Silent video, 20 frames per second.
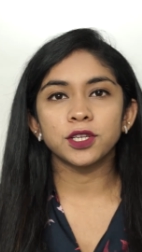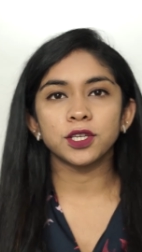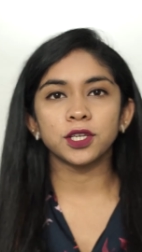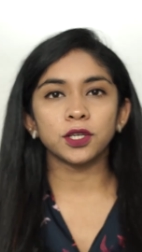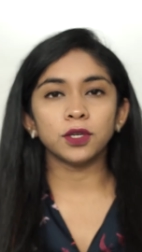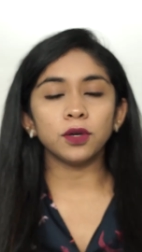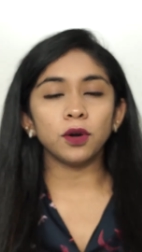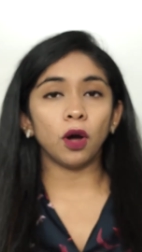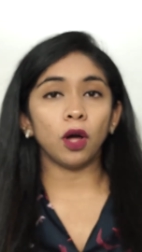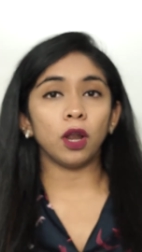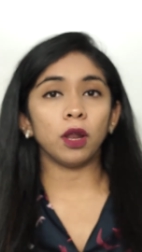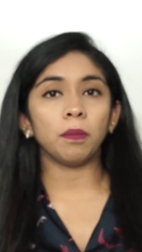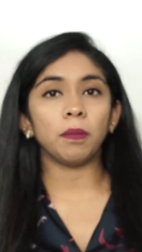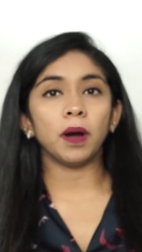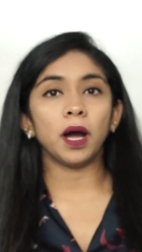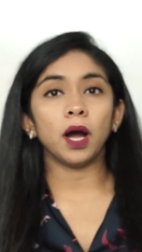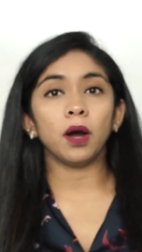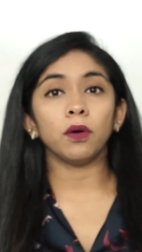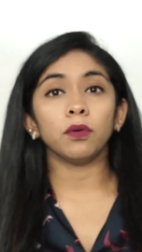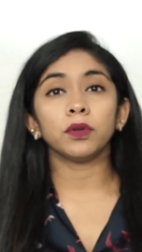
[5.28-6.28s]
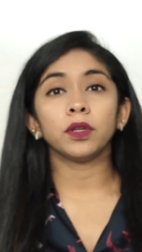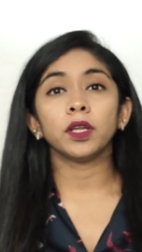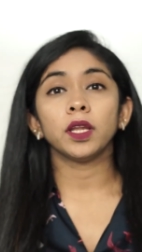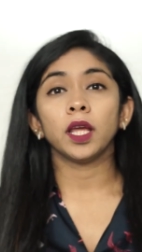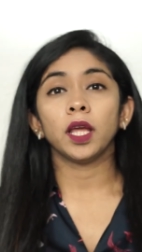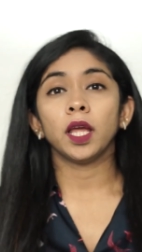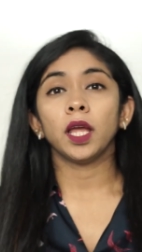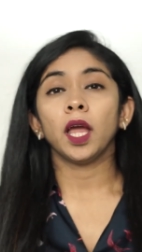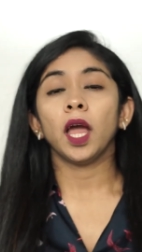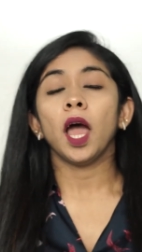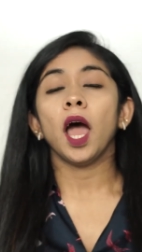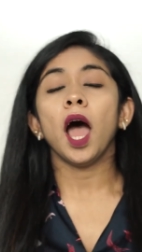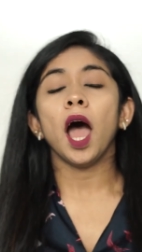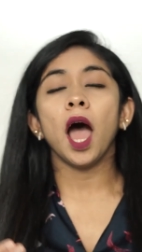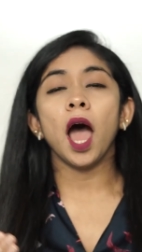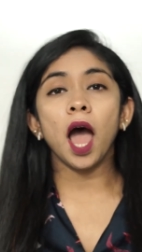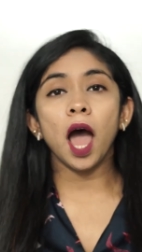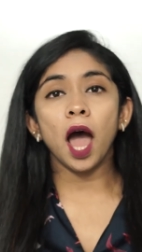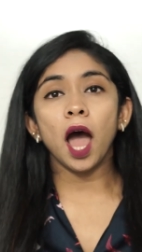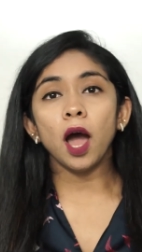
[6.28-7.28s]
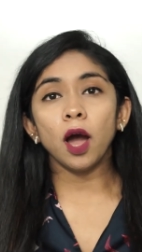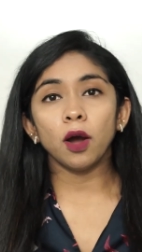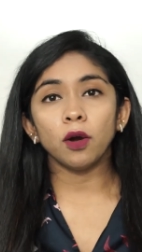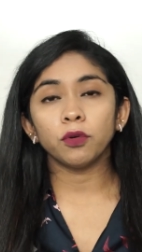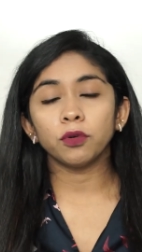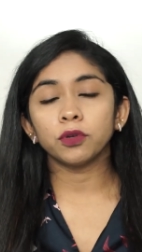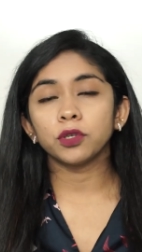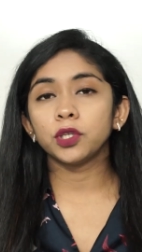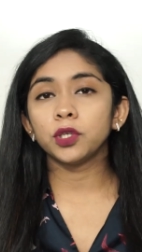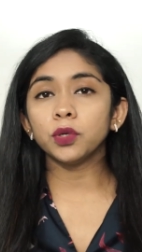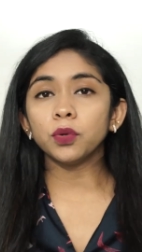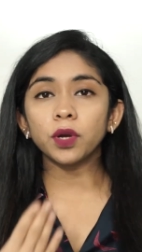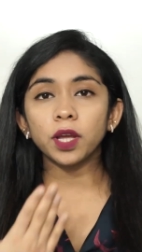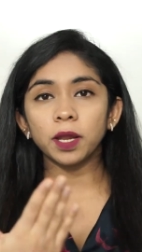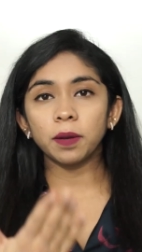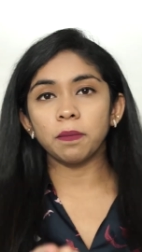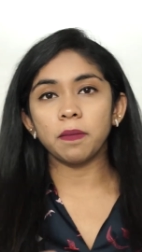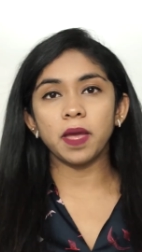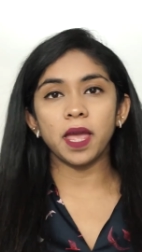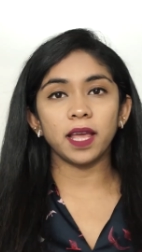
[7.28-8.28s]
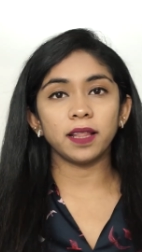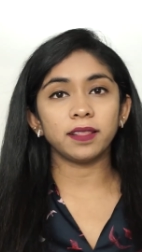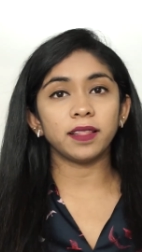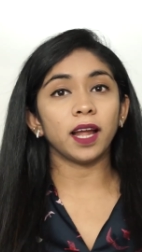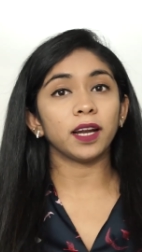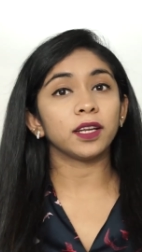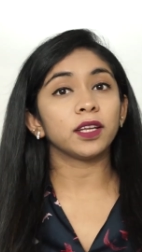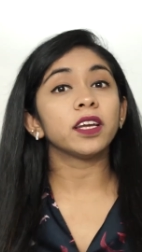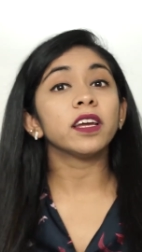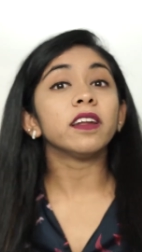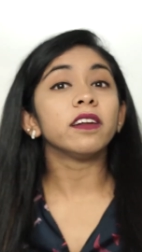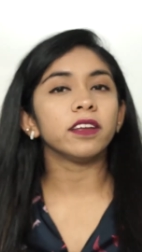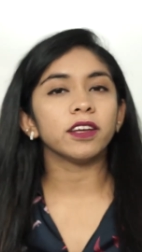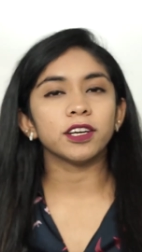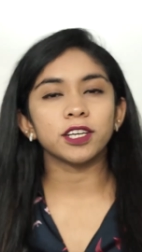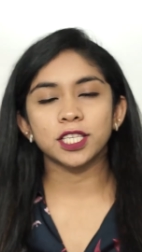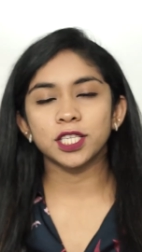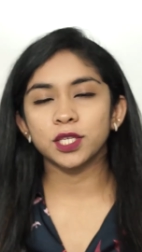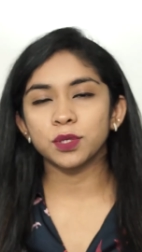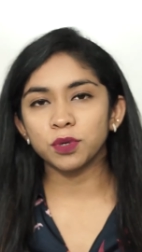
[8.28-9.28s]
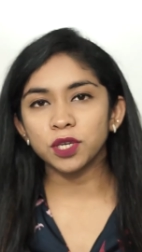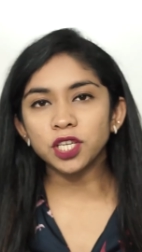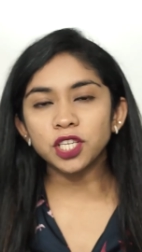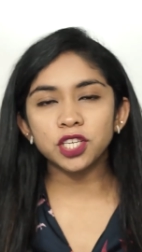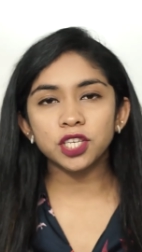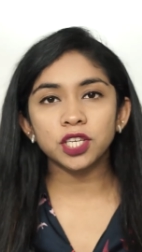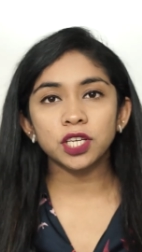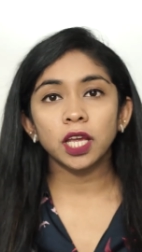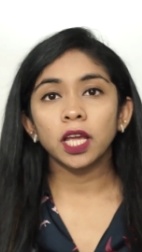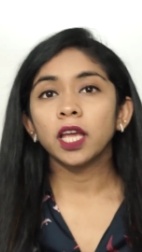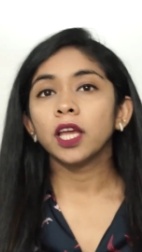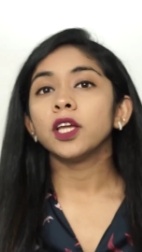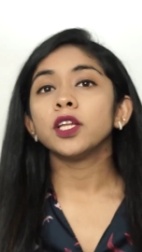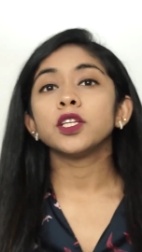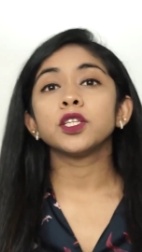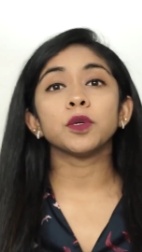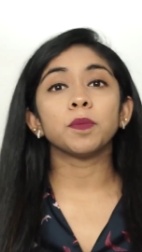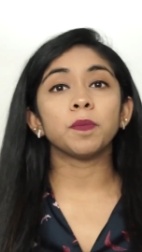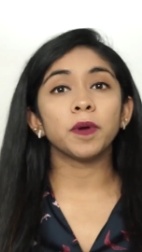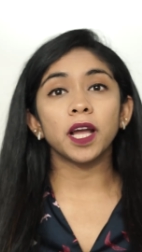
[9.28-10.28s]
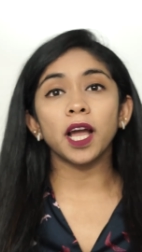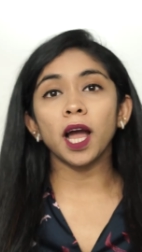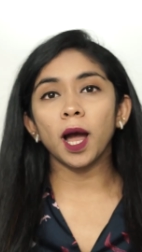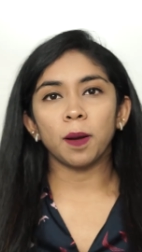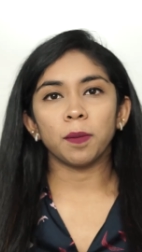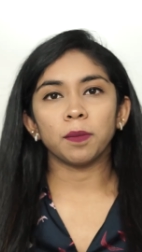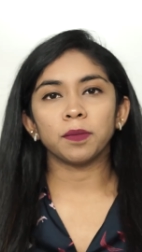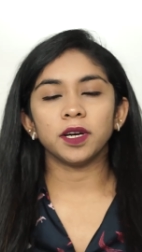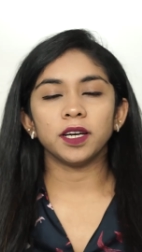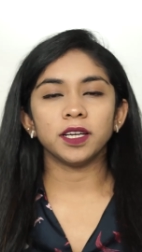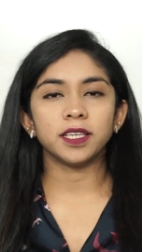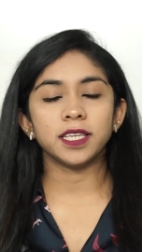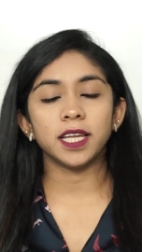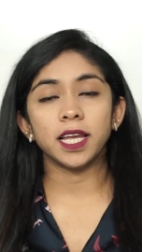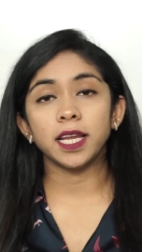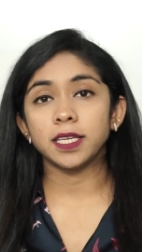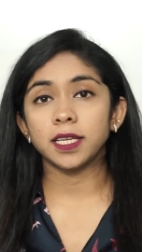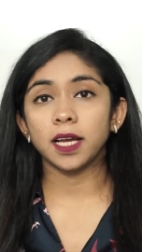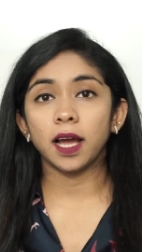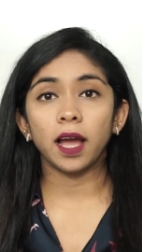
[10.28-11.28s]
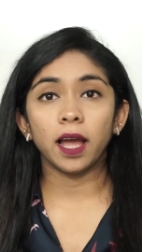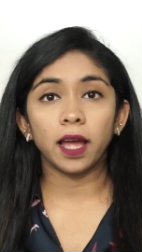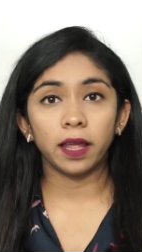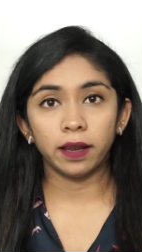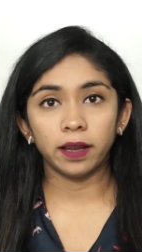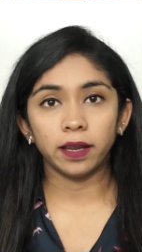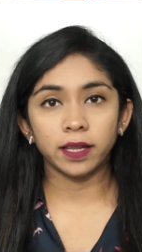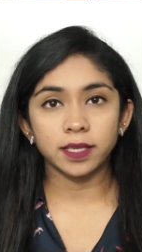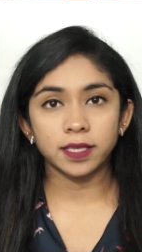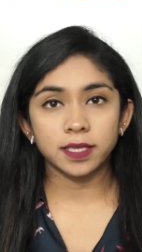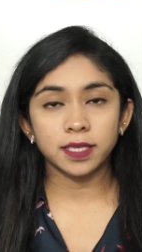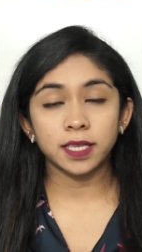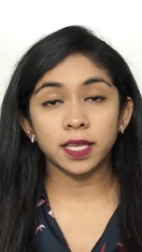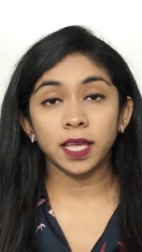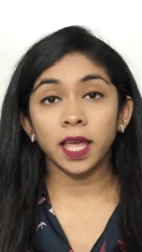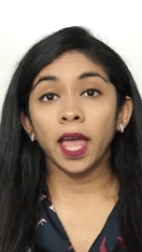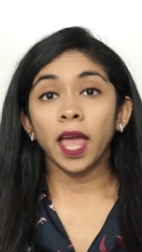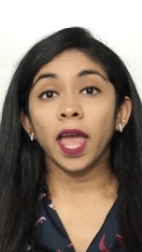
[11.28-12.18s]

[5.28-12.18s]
to you all about how you can make that career switch to become a data analyst.